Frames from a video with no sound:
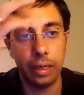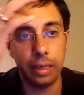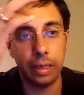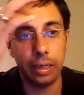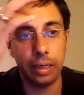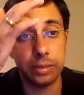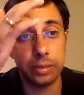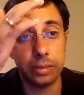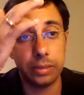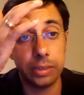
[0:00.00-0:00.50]

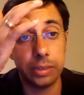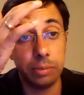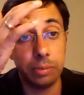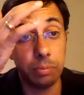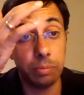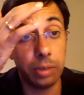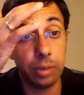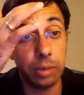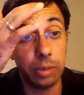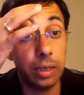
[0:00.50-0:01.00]

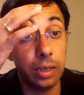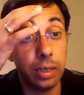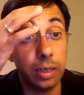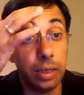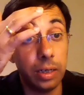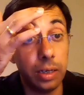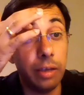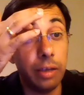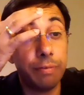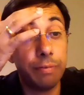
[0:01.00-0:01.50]
Similarly, if you're
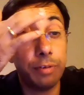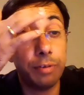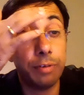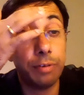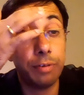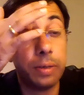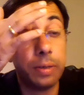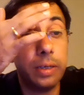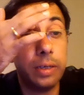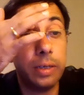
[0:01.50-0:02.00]
printing
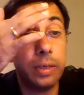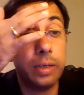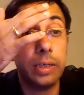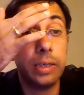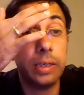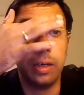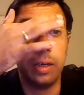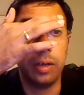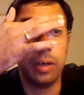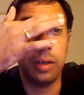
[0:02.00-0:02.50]

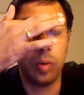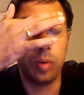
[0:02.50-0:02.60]
octal